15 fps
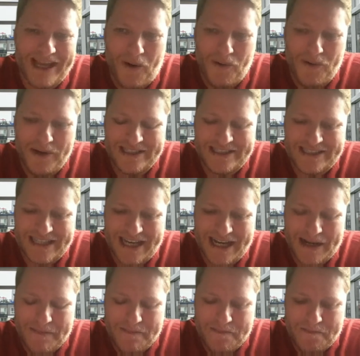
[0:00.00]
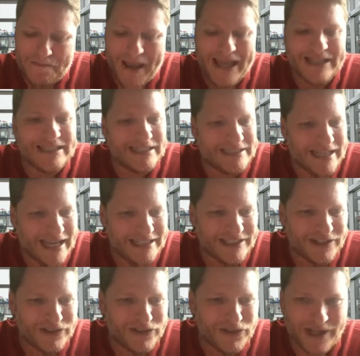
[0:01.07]
people that always paid
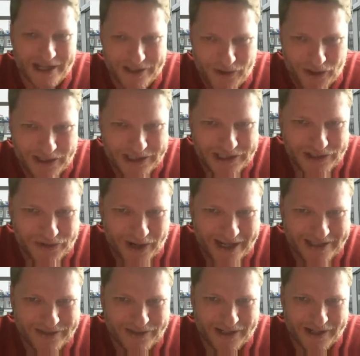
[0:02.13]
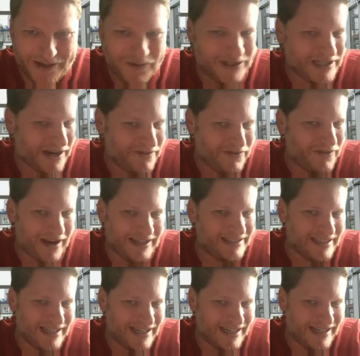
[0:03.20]
attention to technology transfer, which I
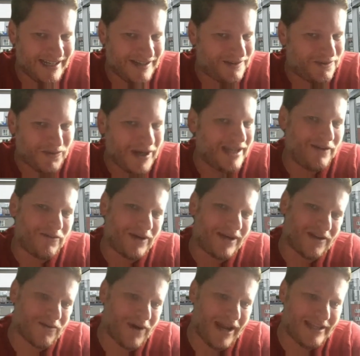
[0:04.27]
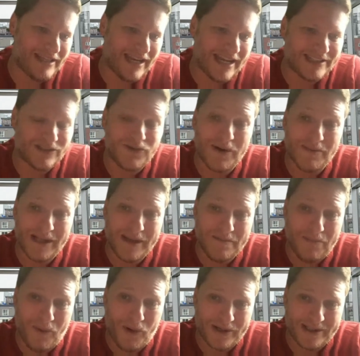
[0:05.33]
find really, really great and extremely
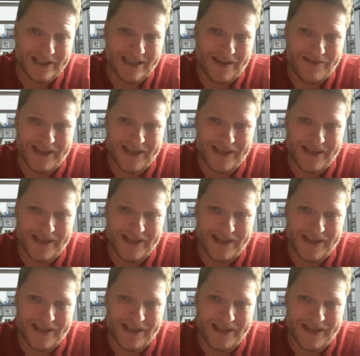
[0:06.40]
important.